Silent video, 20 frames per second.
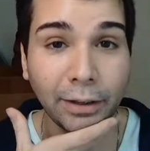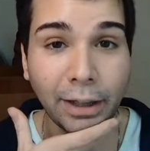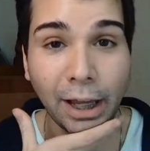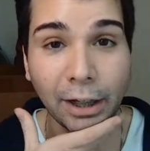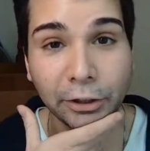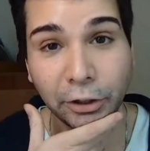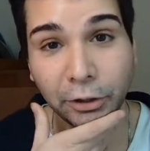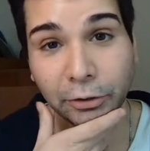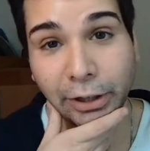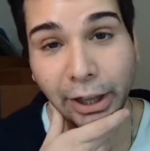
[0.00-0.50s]

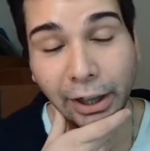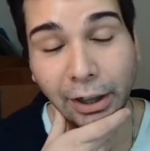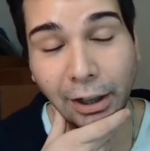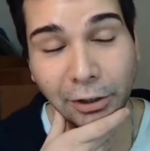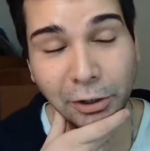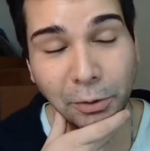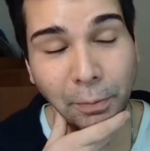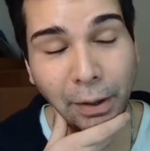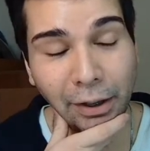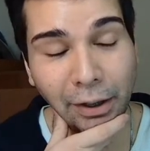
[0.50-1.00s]
Actually, I was hanging on
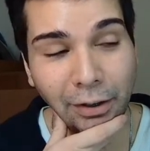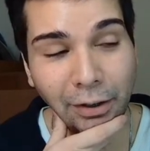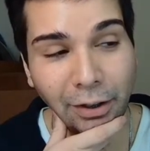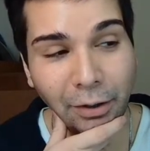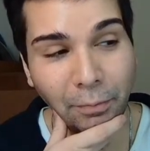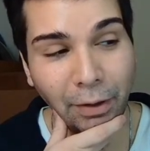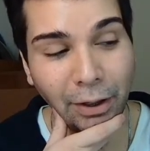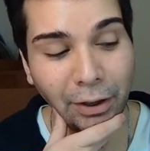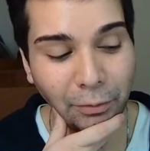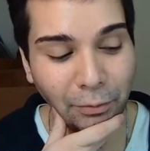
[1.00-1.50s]
to my
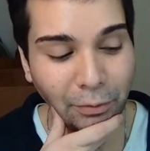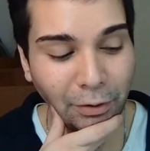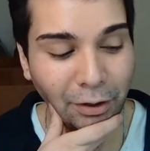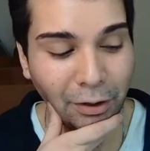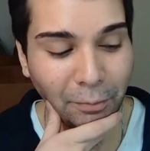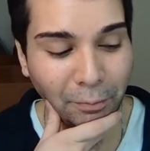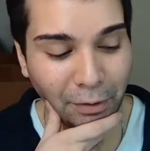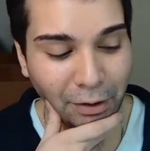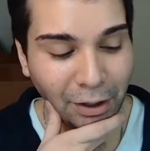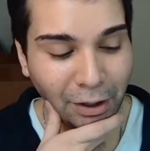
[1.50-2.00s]

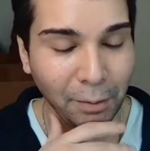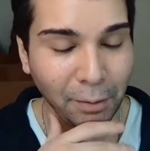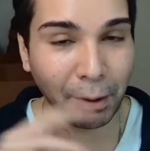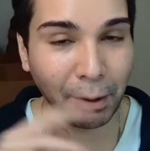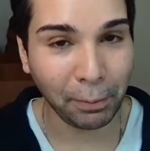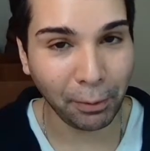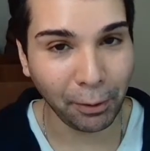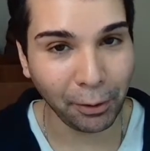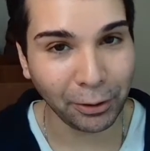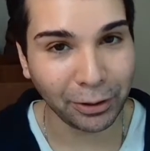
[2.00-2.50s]

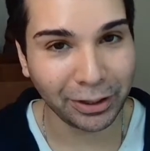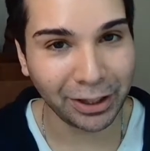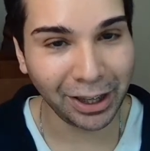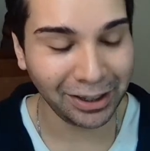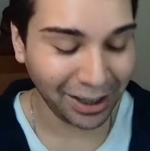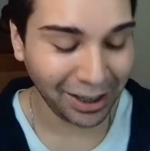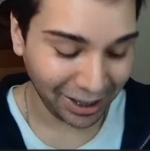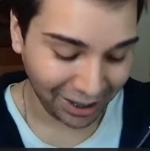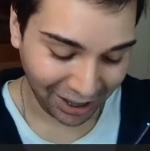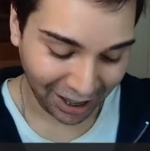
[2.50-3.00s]
person.
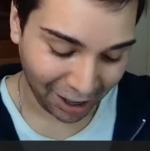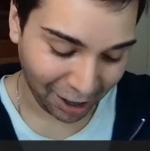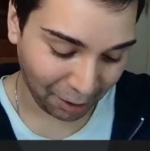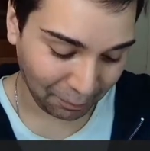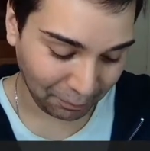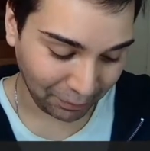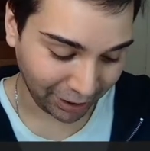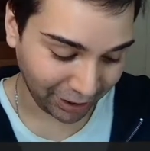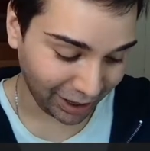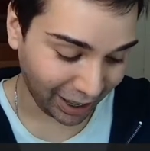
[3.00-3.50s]

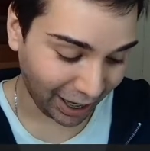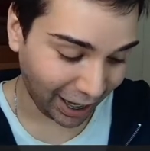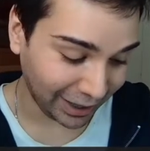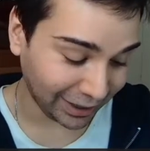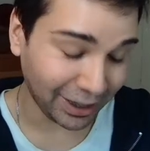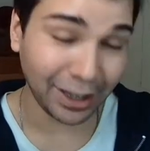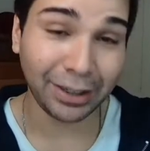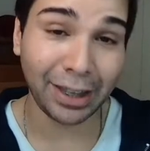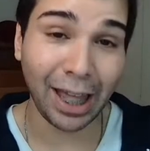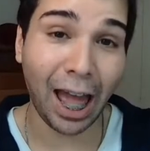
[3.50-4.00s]
I
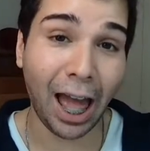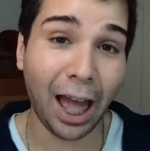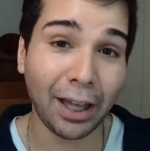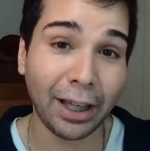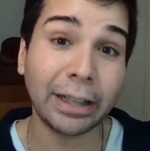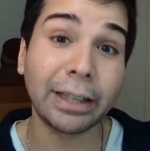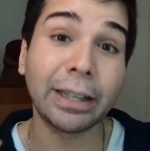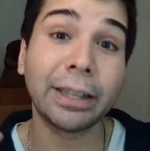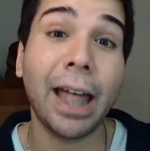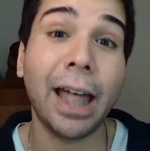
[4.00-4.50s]
did that
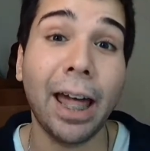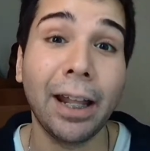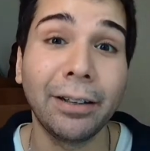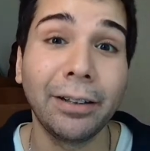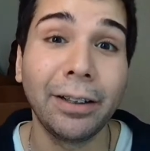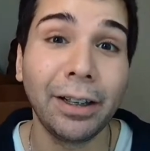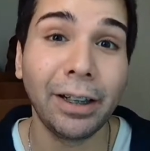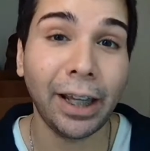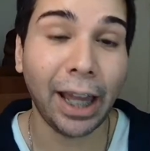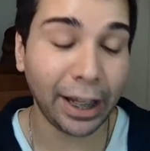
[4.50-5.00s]
instead.
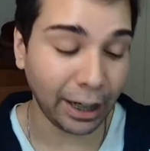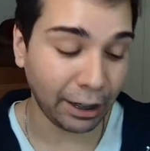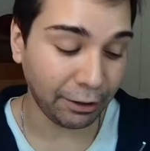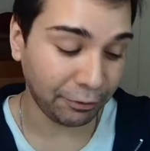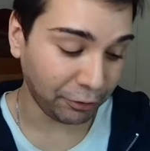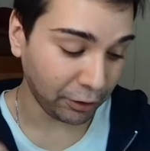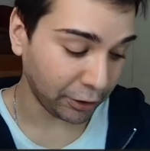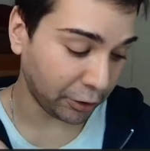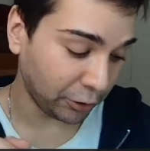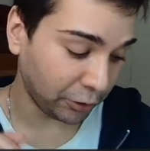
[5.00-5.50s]
And I
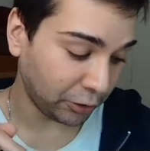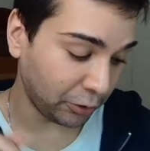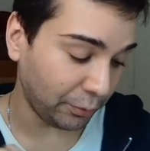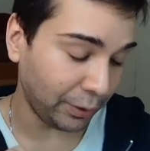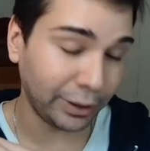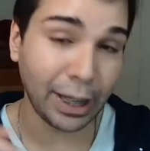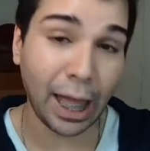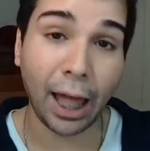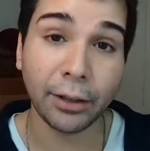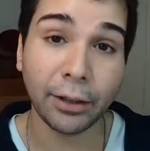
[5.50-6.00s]
feel like you're
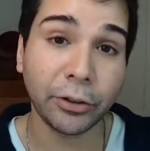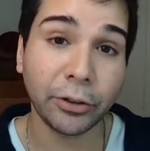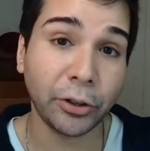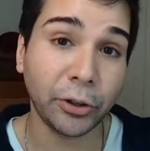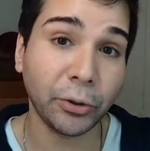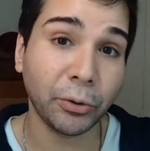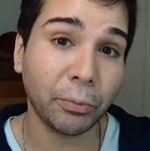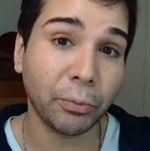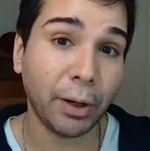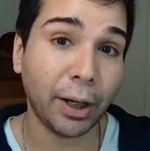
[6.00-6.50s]
doing that
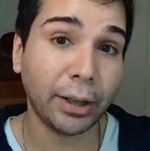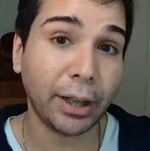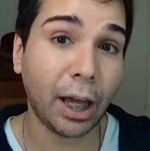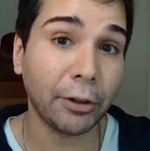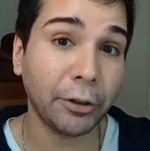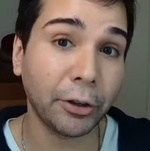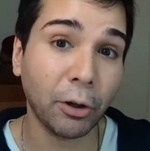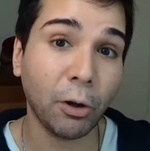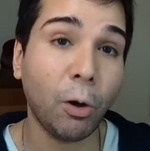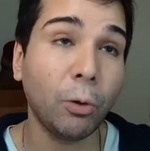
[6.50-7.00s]
too right now.
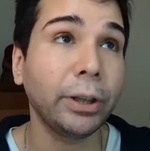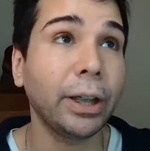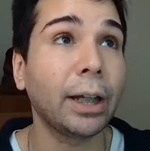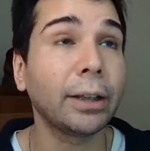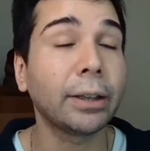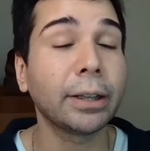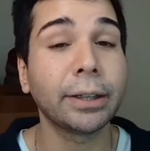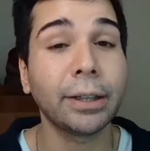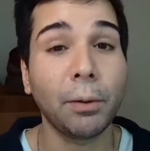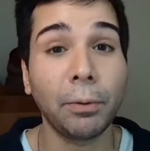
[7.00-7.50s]
You're holding on
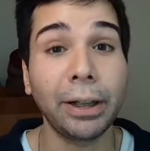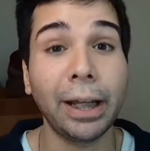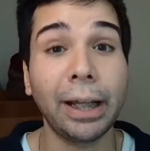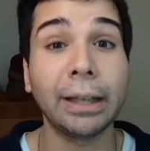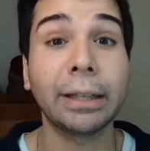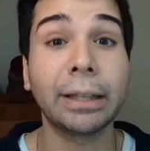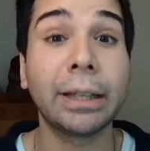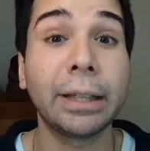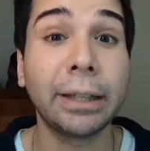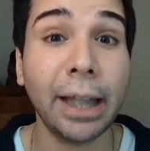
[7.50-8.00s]
to someone
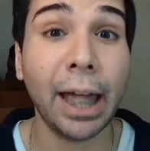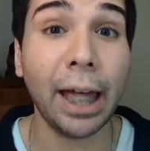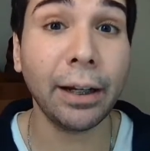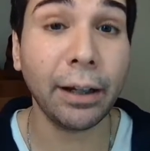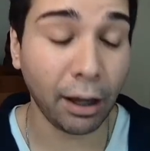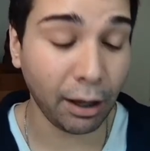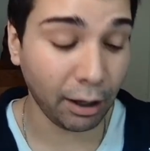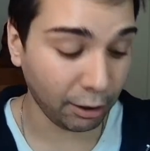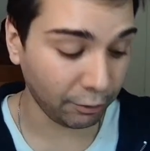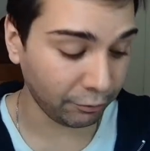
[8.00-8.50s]
instead
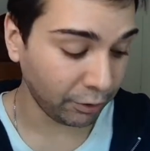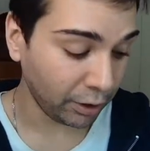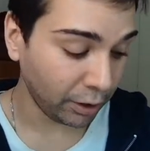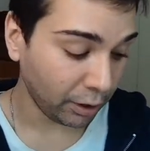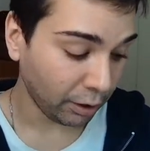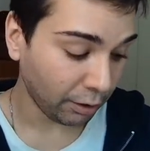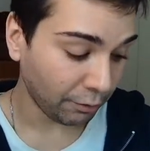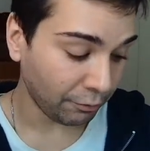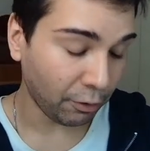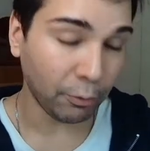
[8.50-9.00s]
of
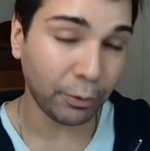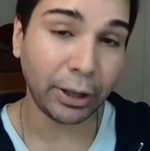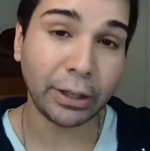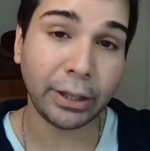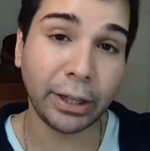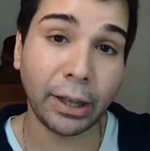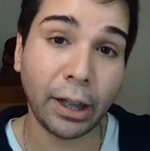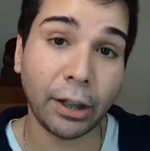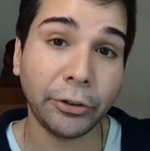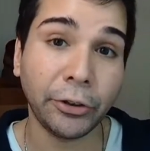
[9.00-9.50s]

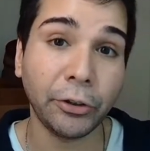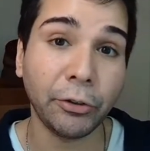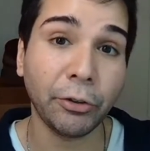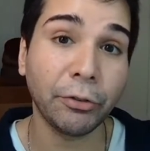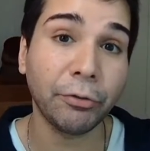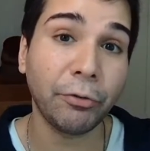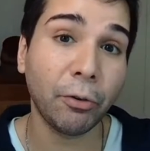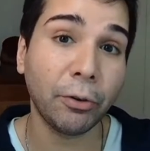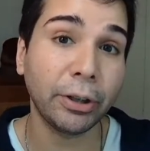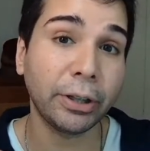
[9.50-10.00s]
focusing on you and
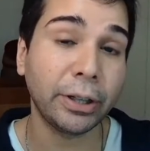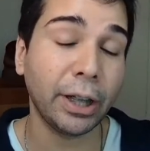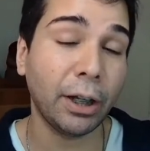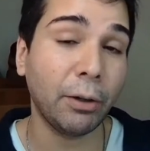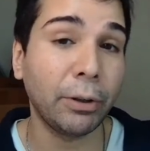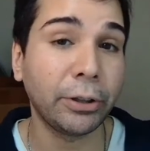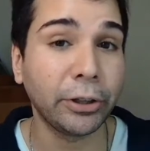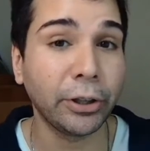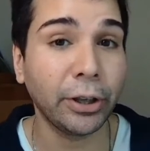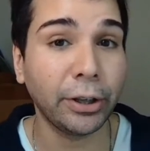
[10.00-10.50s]
focusing on
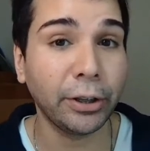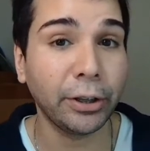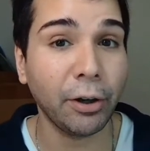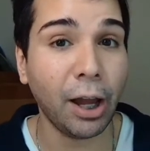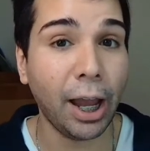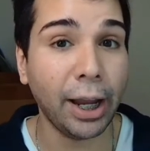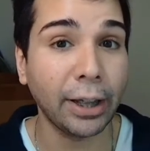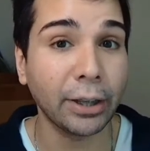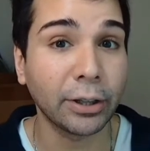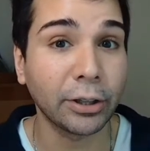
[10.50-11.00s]
what's in your
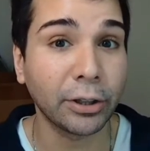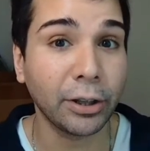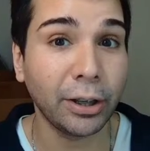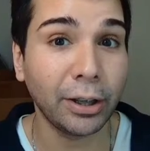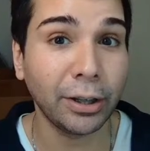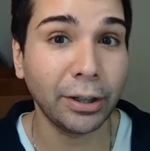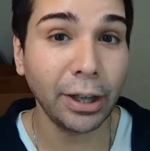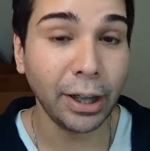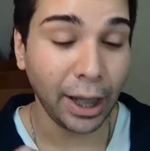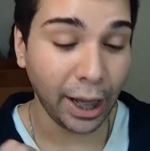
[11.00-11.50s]
highest
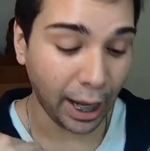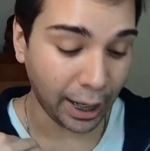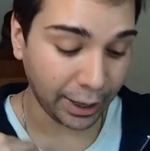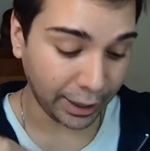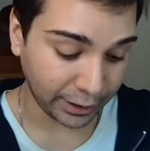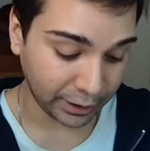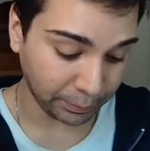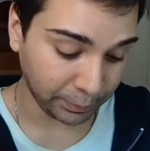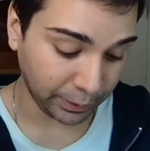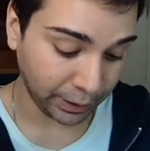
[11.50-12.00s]
good. And
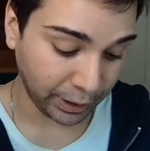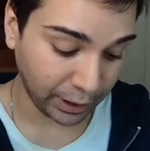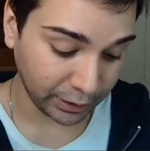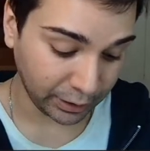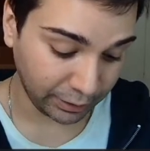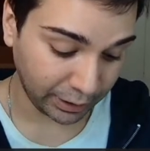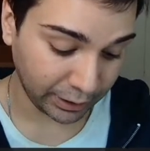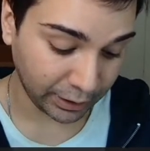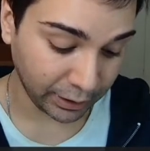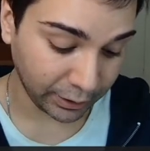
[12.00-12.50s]
it's because of
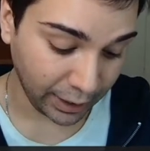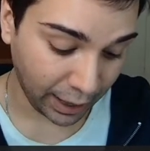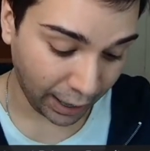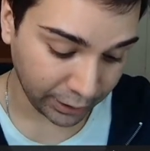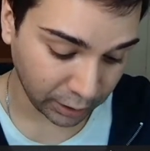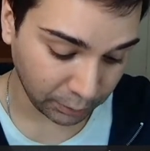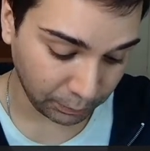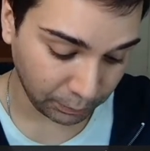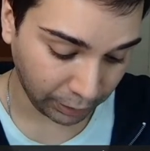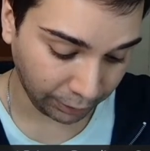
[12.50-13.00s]
this
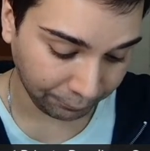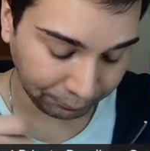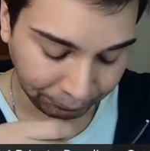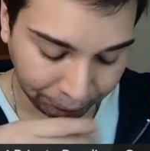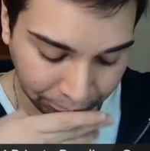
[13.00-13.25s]
attachment.